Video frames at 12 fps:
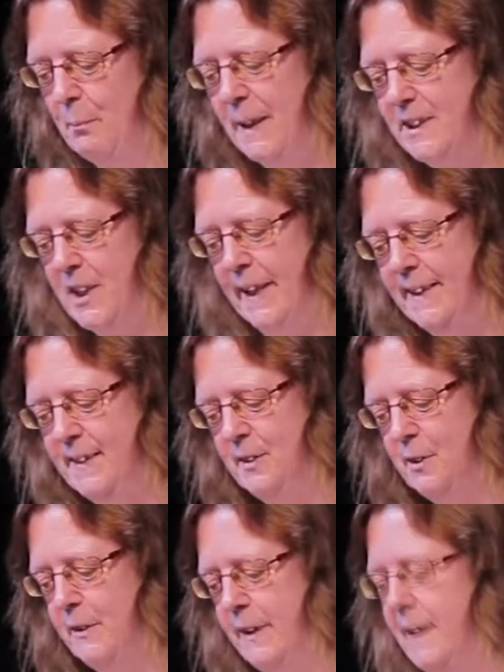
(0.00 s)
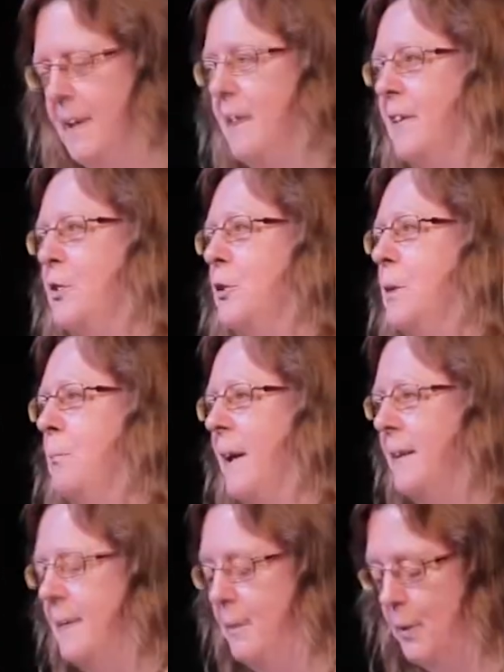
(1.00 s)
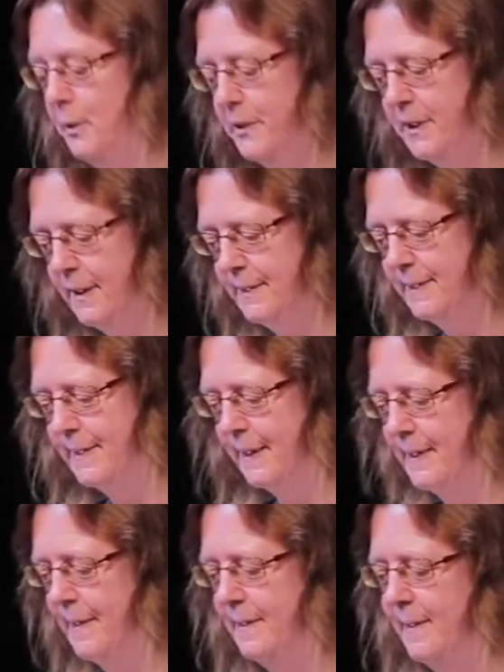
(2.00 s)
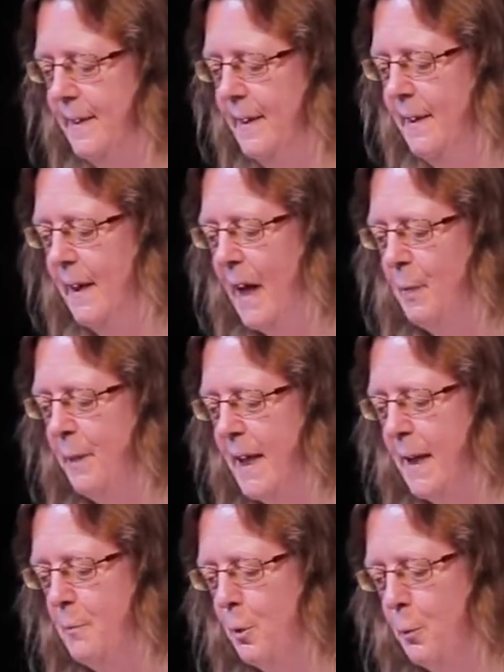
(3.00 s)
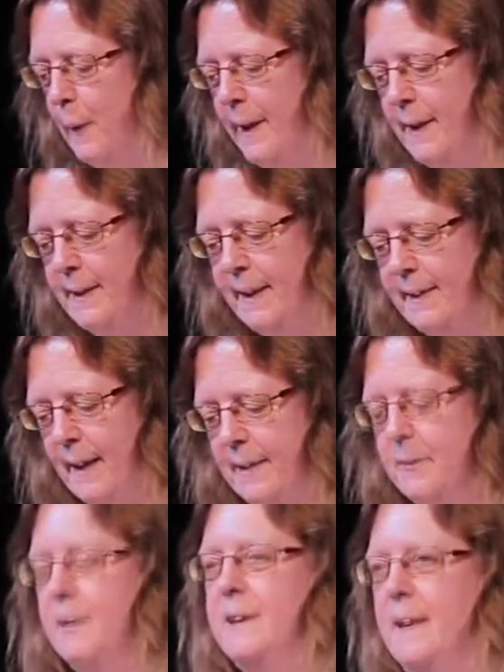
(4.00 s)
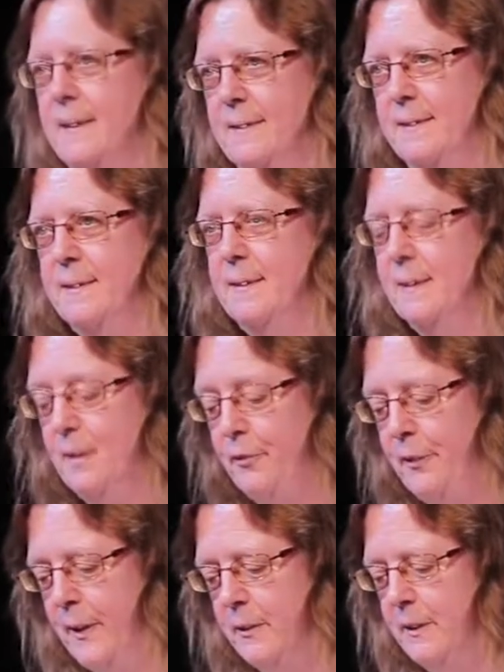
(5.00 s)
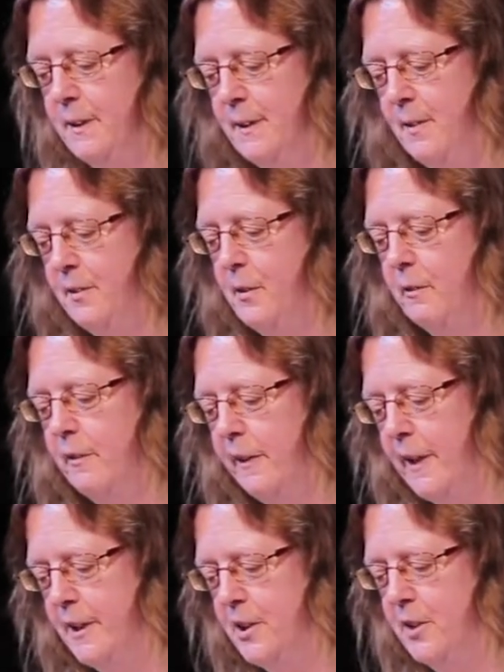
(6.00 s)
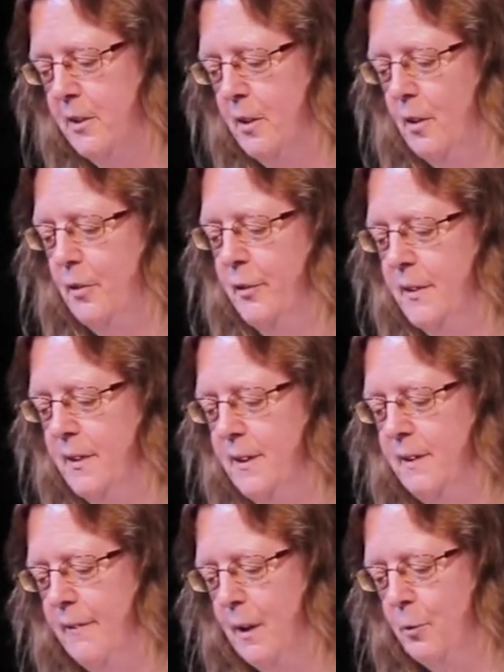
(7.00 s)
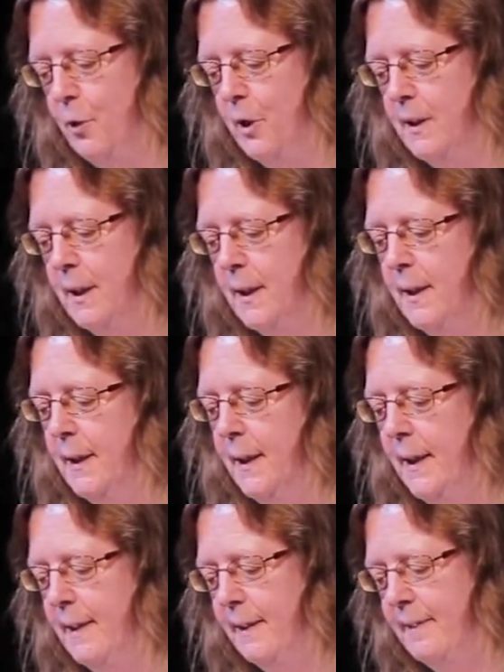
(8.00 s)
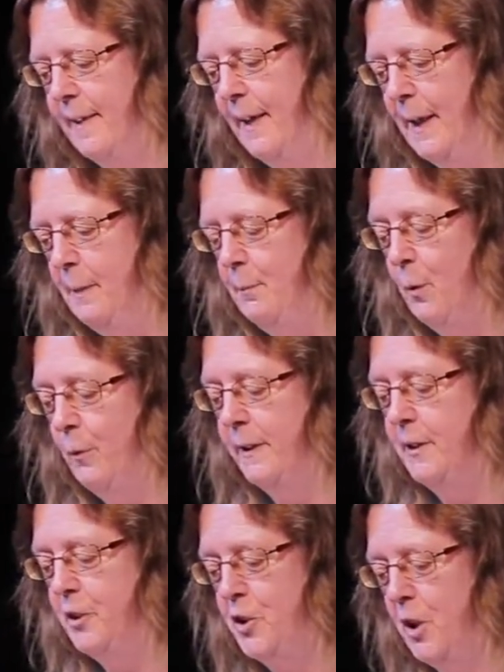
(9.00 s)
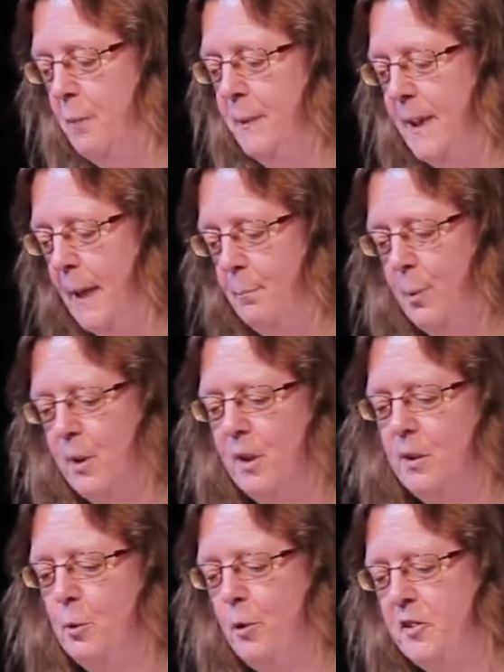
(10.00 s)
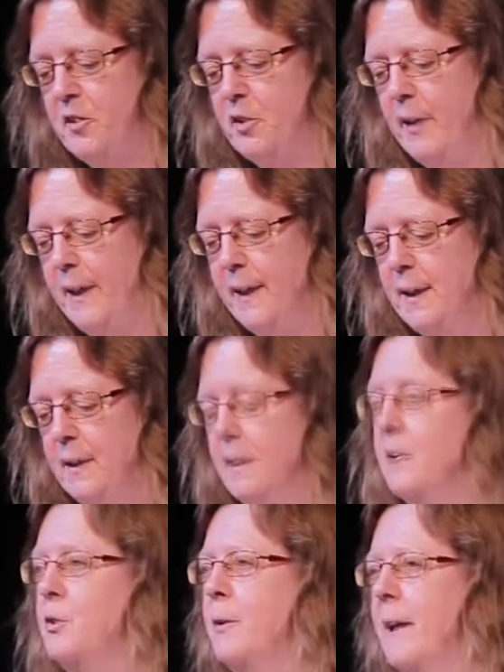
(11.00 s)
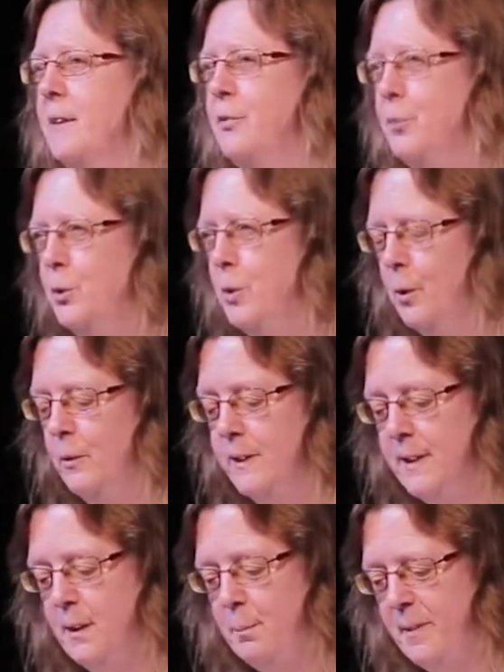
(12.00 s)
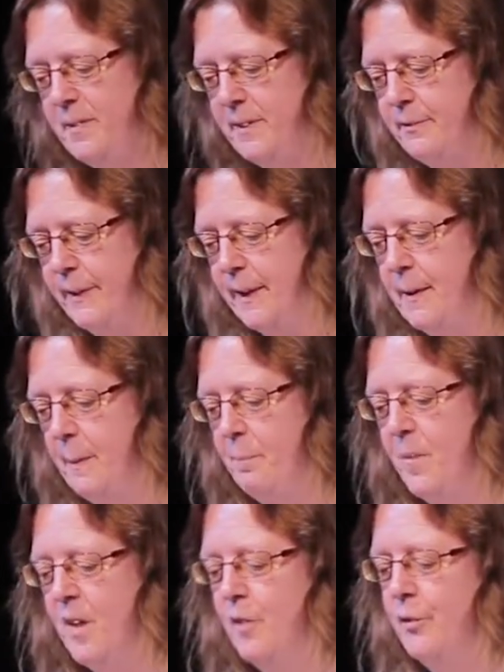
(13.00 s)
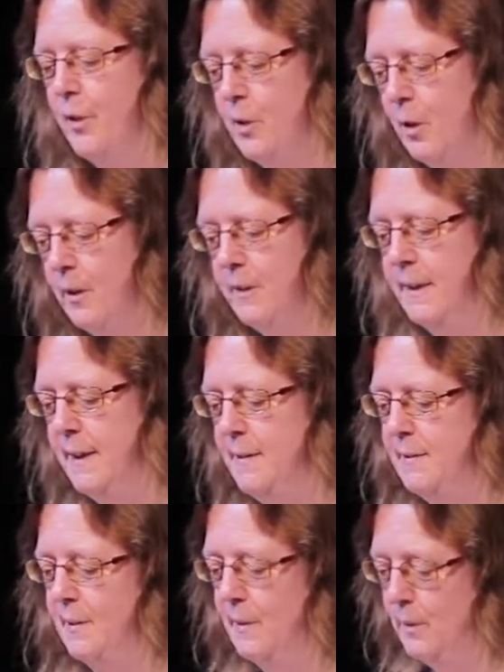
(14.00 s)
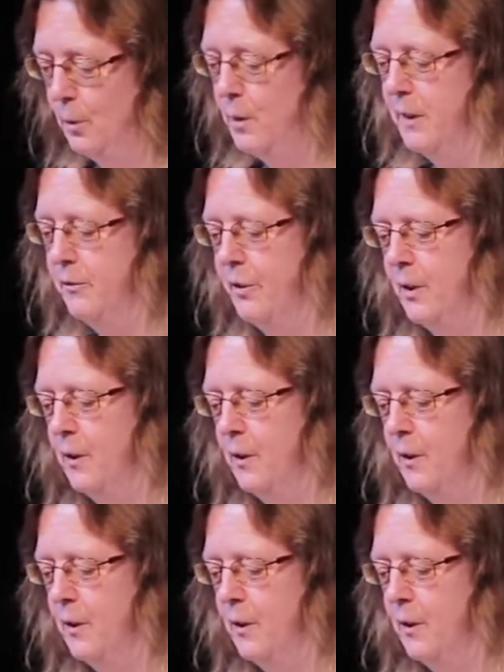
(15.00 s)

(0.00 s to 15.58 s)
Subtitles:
Much later only, during my theological studies, I became aware that Arnold Jansen founded his congregation of the Divine Word in a time when the German emperor was trying to get foothold in the Pacific for colonies, looking for